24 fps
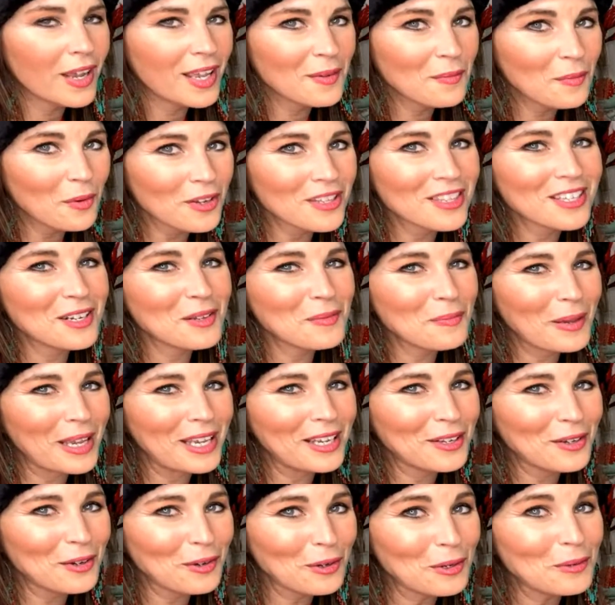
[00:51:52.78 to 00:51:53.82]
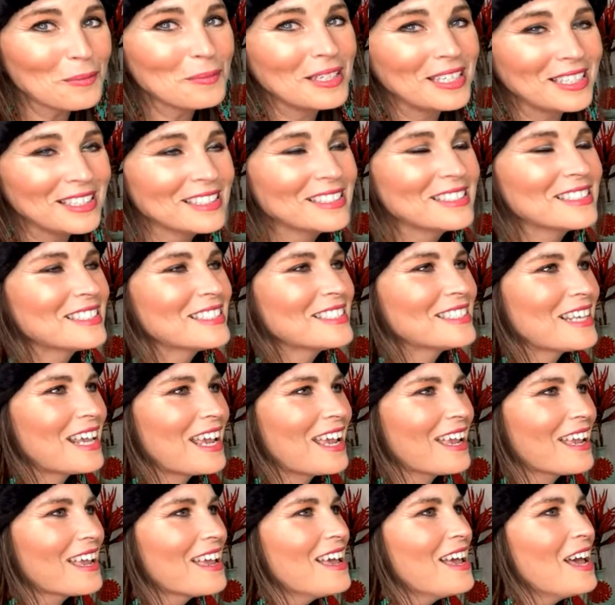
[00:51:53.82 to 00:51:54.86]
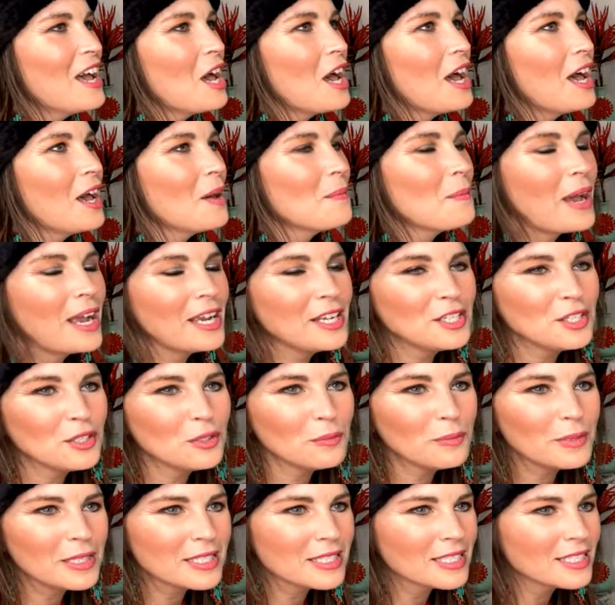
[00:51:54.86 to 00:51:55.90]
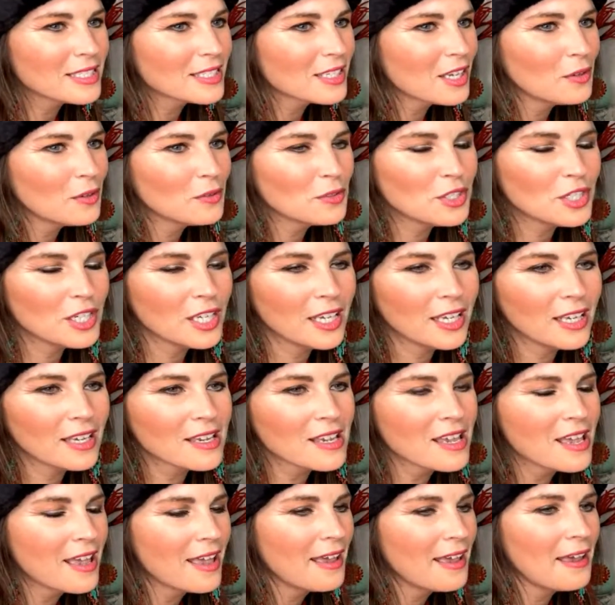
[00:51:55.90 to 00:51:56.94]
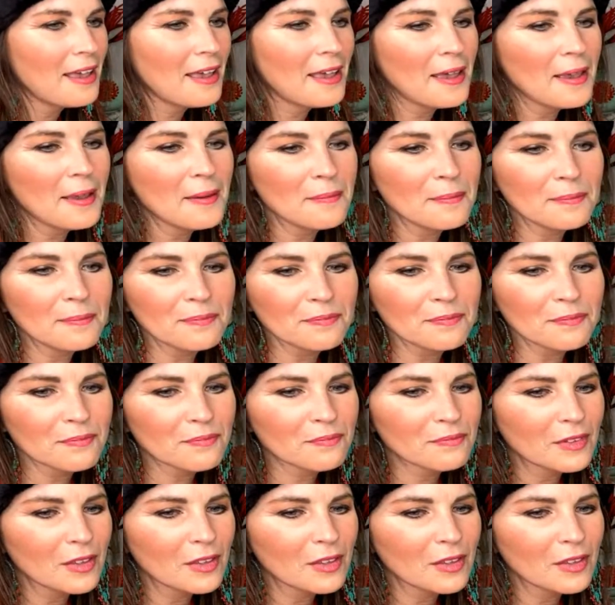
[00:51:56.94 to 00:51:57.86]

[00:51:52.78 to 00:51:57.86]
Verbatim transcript: way more than a paint group needless to say um, i do business coaching um,